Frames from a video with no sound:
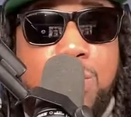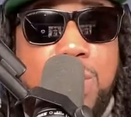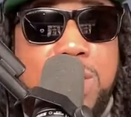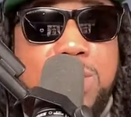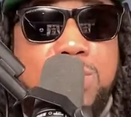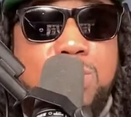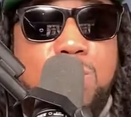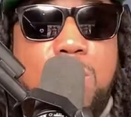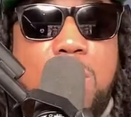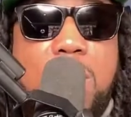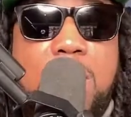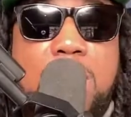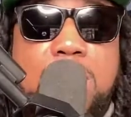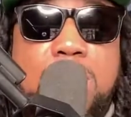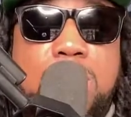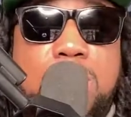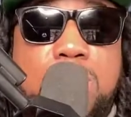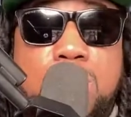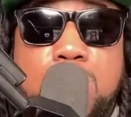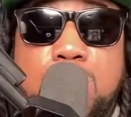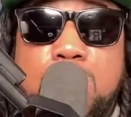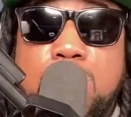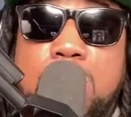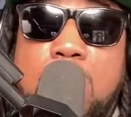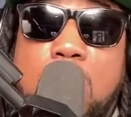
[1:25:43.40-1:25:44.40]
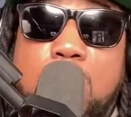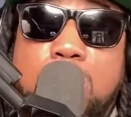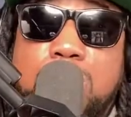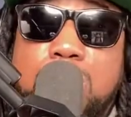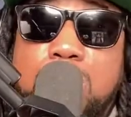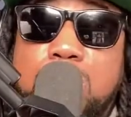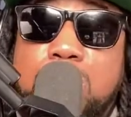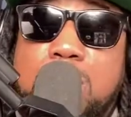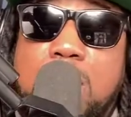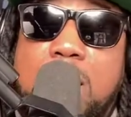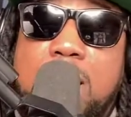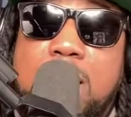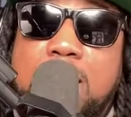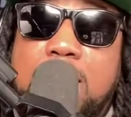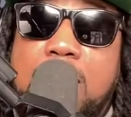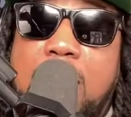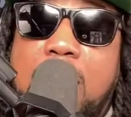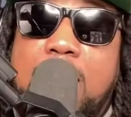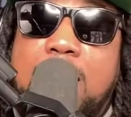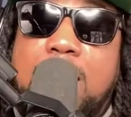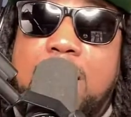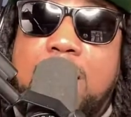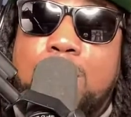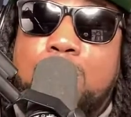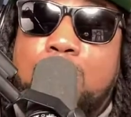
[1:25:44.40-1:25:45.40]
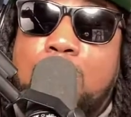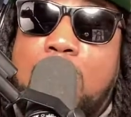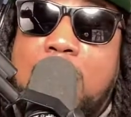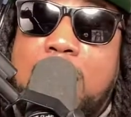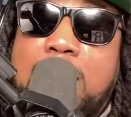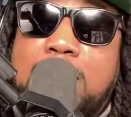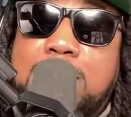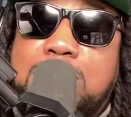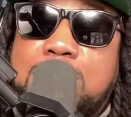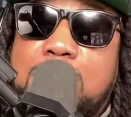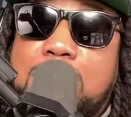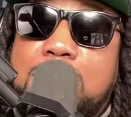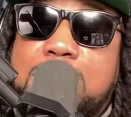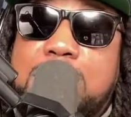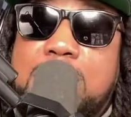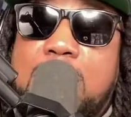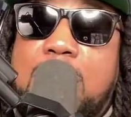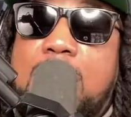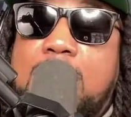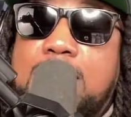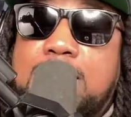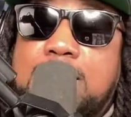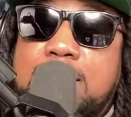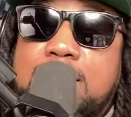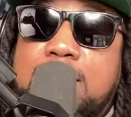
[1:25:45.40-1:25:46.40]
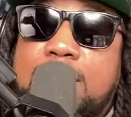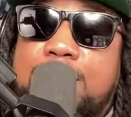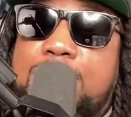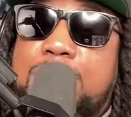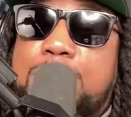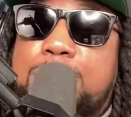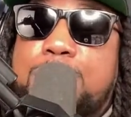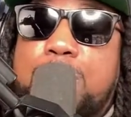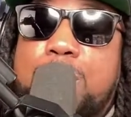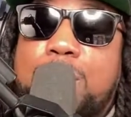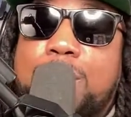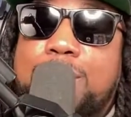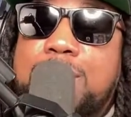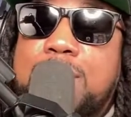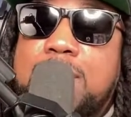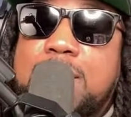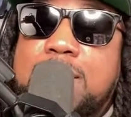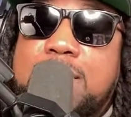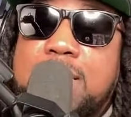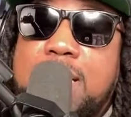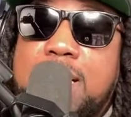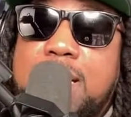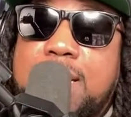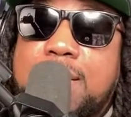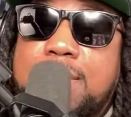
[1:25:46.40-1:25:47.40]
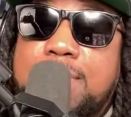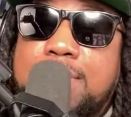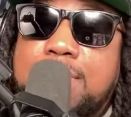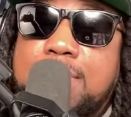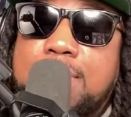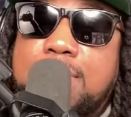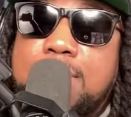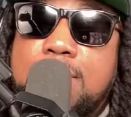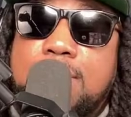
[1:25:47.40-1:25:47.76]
I Which mean, like one? Minnesota did. Don't you think that'll raise your chances of improving your team?